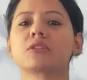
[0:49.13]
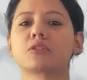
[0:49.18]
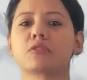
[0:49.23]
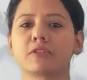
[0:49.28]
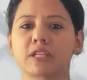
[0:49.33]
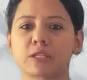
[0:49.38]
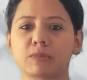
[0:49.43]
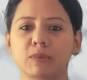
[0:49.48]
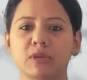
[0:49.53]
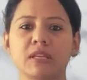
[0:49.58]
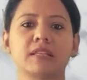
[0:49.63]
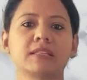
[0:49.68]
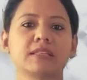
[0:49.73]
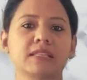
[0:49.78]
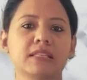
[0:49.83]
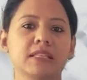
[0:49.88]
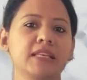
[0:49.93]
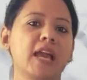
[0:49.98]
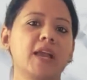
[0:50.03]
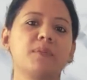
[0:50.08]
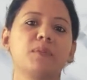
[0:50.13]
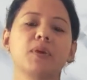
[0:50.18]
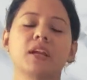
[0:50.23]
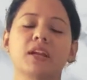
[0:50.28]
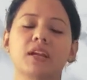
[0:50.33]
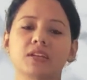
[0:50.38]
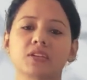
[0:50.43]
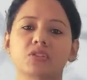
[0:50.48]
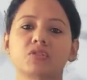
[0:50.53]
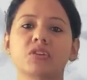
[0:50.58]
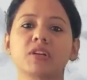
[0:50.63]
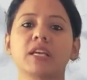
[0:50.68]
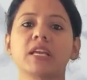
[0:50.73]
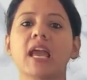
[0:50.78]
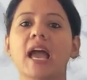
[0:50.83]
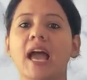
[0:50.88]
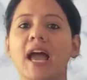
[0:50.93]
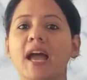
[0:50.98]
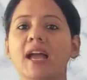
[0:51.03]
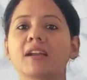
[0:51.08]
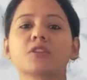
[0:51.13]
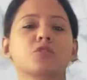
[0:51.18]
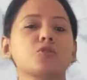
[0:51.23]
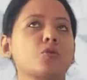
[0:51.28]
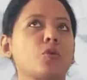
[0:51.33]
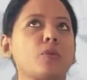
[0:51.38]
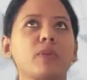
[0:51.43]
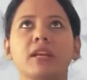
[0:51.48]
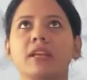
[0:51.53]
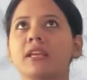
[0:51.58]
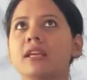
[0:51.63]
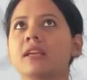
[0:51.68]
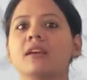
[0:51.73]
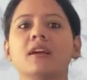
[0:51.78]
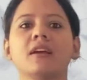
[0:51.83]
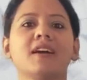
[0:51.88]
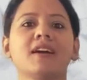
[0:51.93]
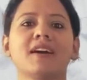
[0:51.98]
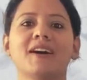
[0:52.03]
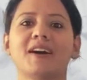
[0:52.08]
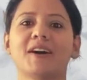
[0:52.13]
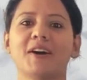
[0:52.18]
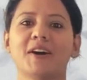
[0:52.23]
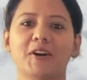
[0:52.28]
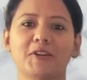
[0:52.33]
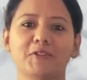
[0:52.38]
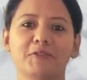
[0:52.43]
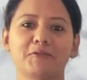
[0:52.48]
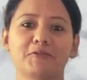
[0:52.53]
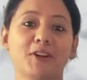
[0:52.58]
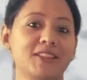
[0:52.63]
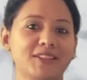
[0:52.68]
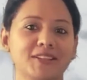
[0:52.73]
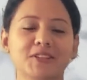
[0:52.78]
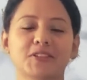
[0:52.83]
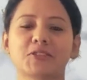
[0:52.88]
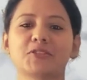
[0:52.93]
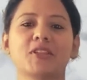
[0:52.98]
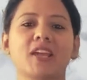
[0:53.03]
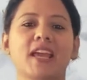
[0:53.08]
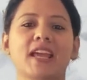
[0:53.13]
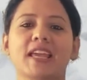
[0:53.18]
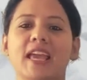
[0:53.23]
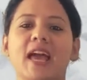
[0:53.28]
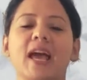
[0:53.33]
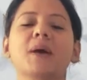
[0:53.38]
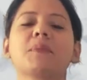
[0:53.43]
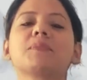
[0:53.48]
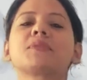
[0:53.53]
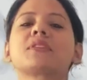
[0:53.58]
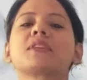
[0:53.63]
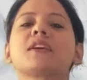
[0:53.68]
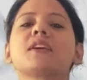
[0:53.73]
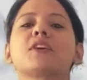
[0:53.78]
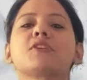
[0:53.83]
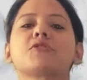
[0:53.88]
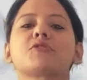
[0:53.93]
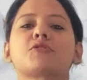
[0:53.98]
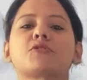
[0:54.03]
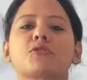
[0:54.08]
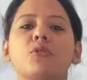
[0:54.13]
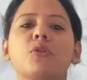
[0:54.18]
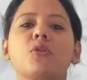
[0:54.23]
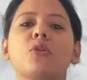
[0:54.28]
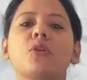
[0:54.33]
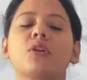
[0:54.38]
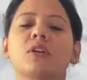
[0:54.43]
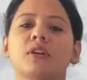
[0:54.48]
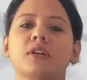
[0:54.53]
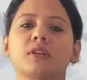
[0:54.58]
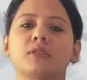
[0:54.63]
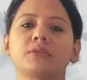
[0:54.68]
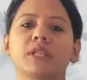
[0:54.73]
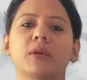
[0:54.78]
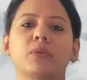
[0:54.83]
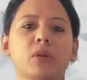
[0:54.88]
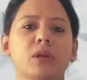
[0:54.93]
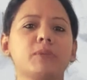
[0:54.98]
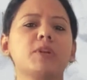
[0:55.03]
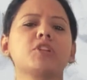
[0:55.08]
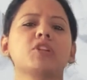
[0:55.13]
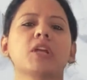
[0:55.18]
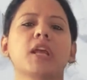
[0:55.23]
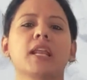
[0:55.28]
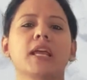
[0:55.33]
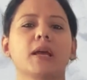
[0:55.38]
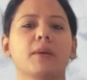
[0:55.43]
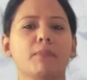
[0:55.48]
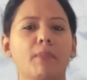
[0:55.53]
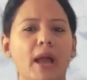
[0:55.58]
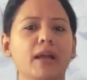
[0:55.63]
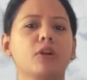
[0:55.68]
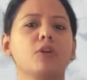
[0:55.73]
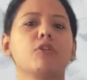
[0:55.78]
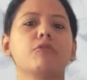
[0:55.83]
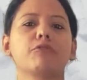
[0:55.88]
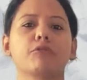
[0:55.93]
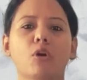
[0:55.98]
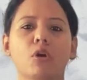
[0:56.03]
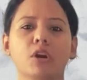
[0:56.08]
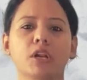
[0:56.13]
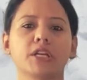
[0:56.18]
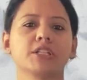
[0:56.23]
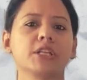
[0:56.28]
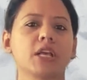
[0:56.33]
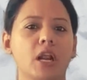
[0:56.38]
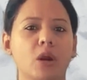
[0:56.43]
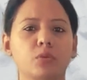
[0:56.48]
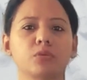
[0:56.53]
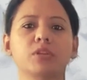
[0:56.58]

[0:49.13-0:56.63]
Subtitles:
of experience in the IP industry and so many feathers to their caps. So they will be sharing a bank of knowledge around